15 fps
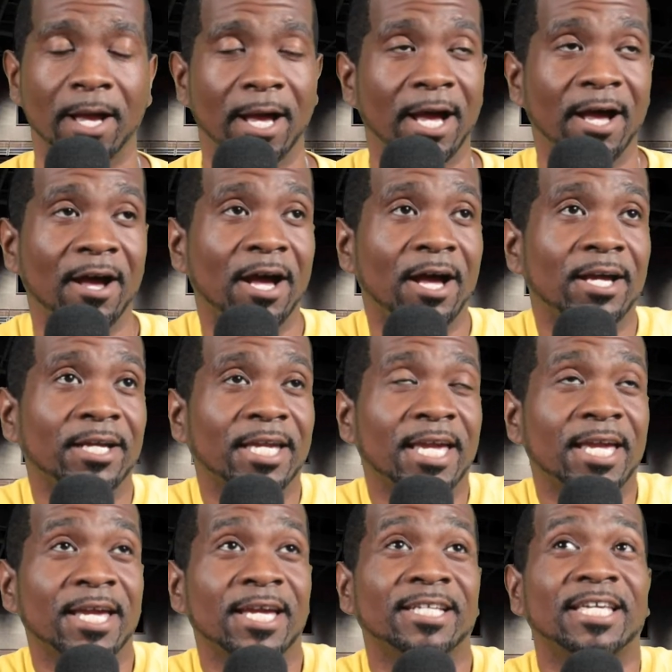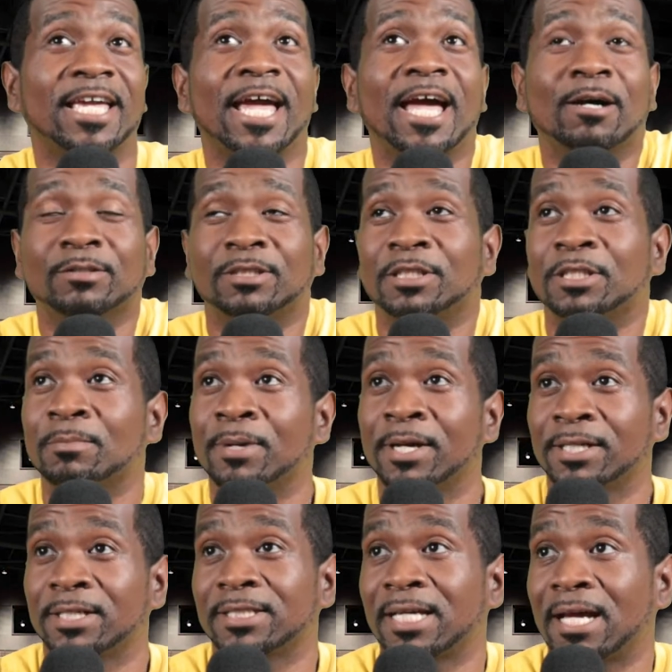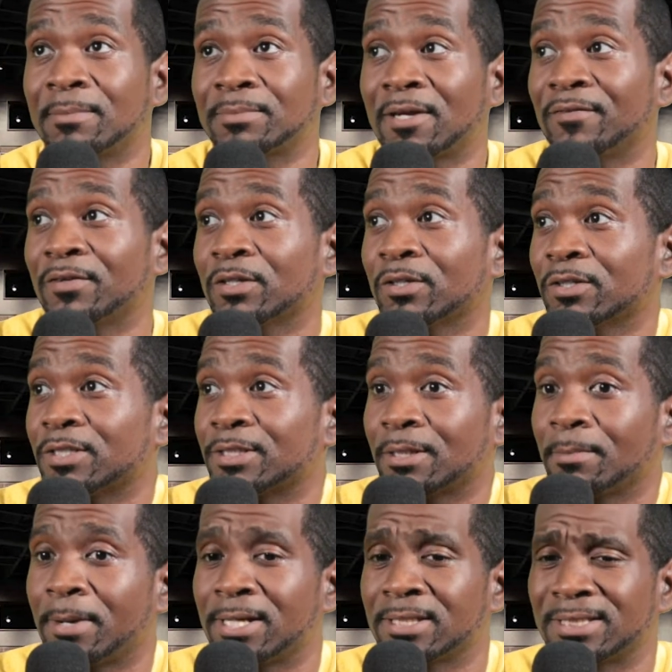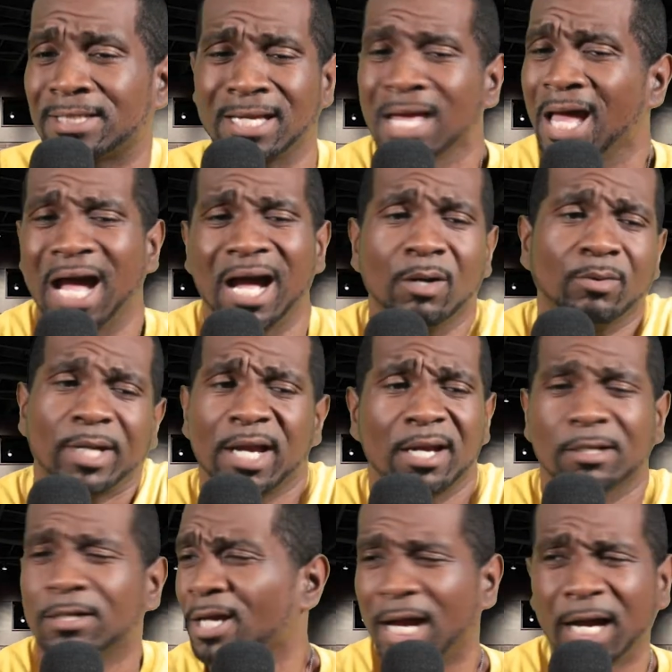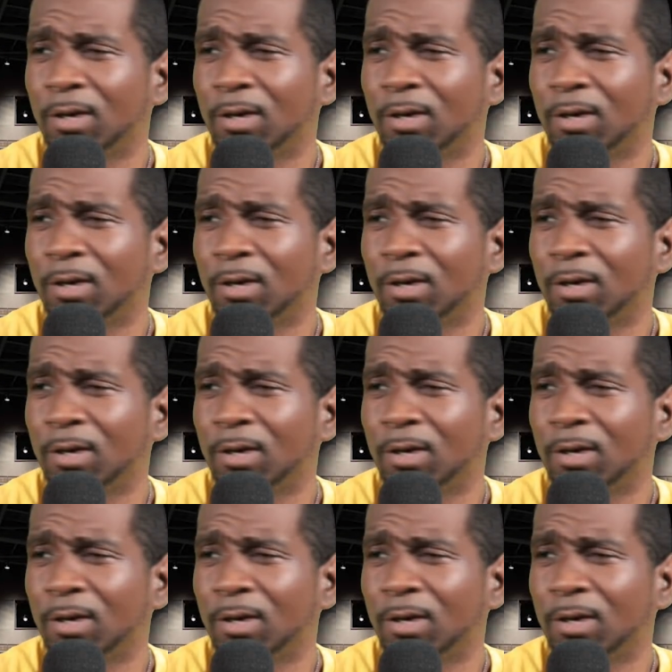I can't count the amount of times I've heard somebody say, I don't care.